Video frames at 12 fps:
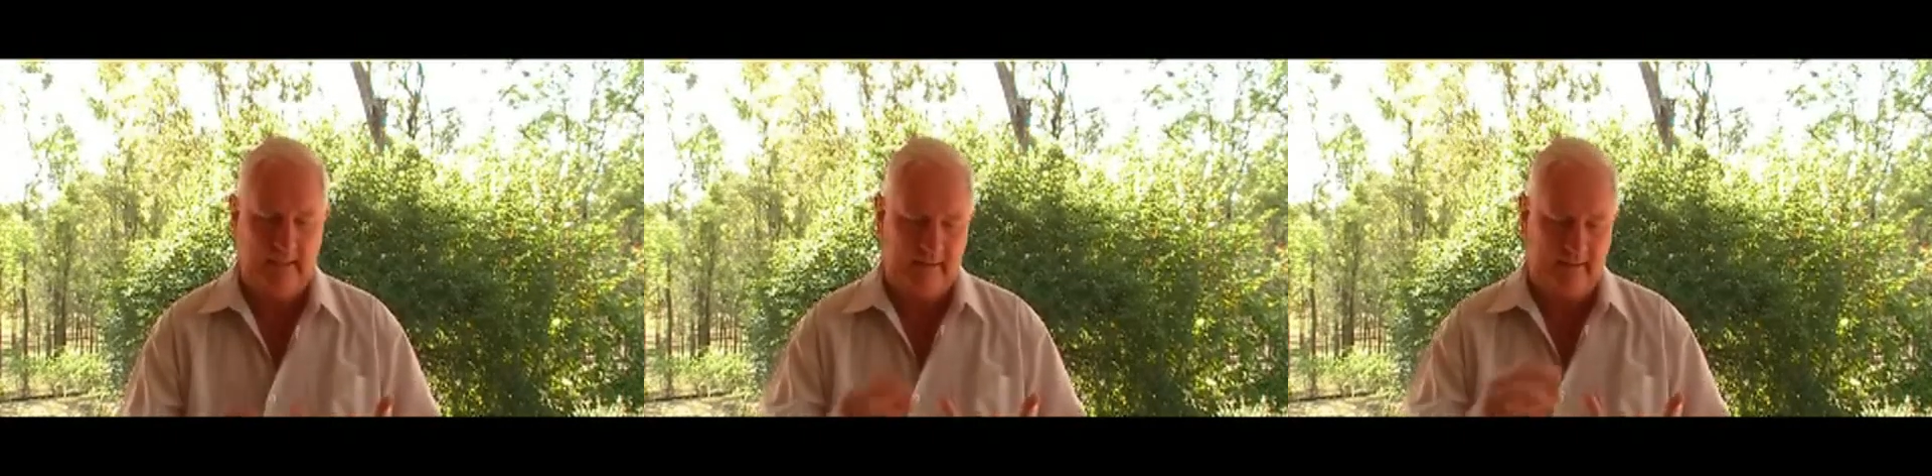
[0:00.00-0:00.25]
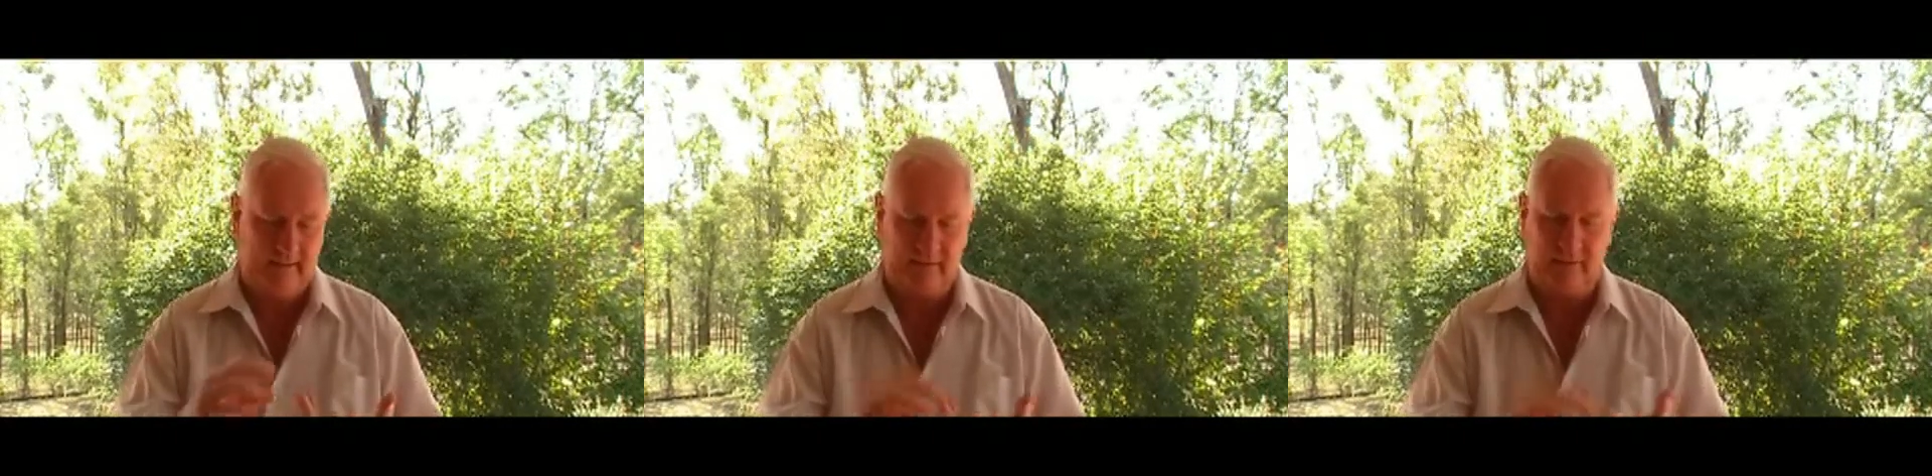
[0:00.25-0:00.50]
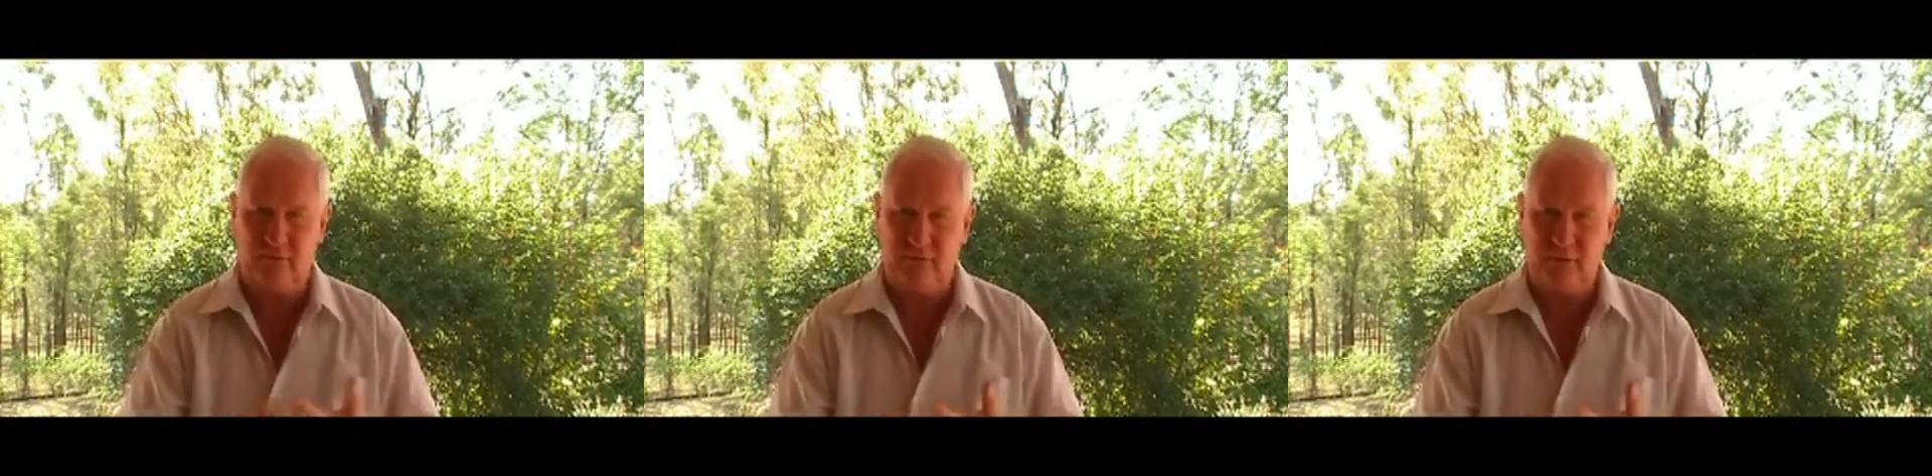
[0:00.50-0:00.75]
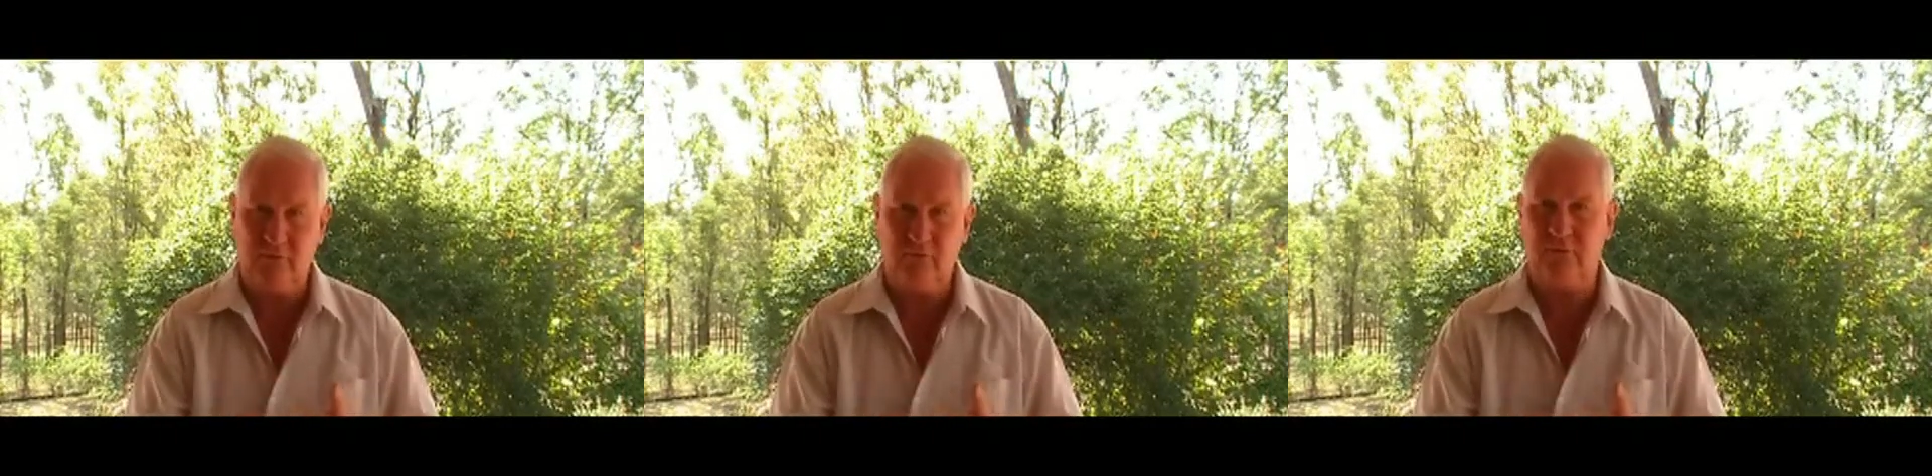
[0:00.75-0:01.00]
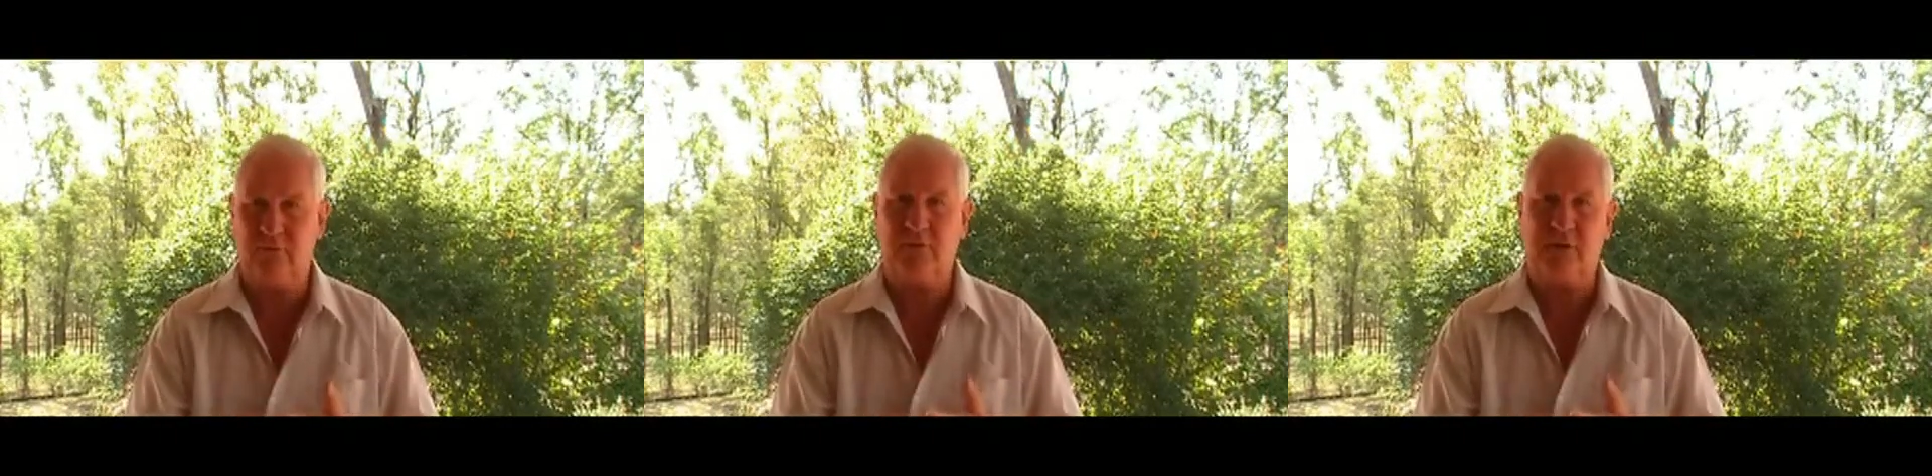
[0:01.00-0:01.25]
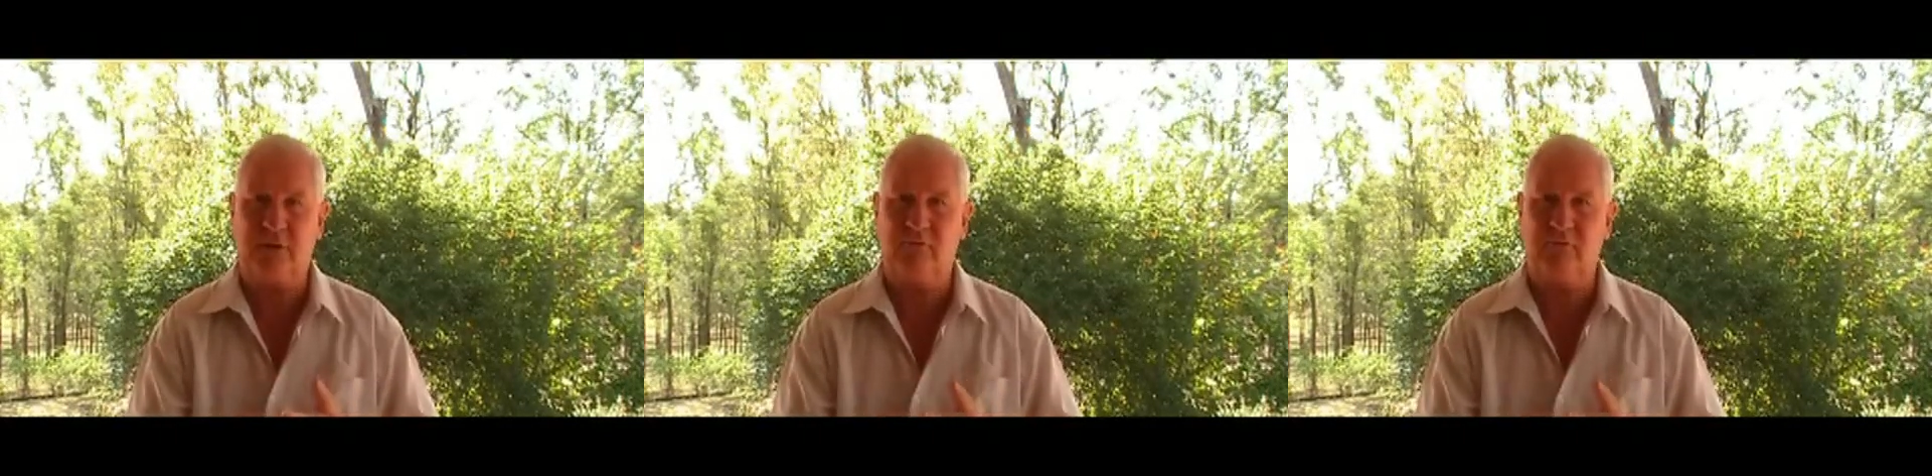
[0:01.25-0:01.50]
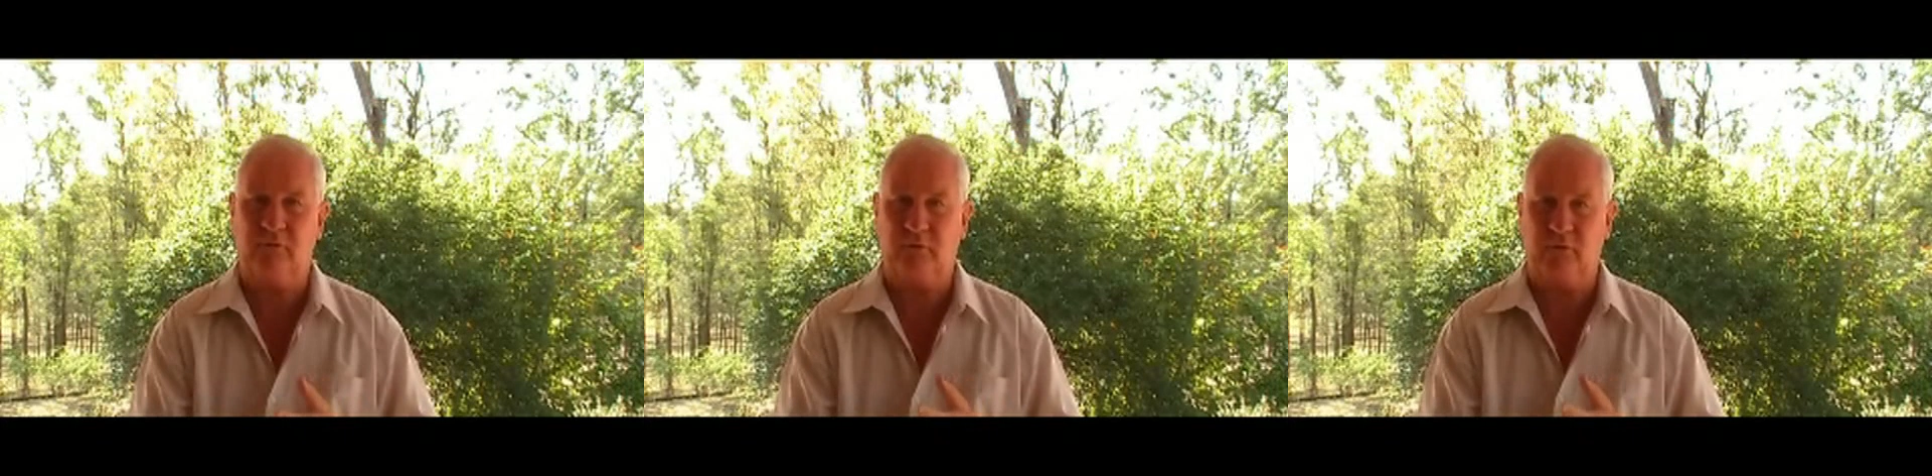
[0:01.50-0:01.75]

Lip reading: that the crystals or stones that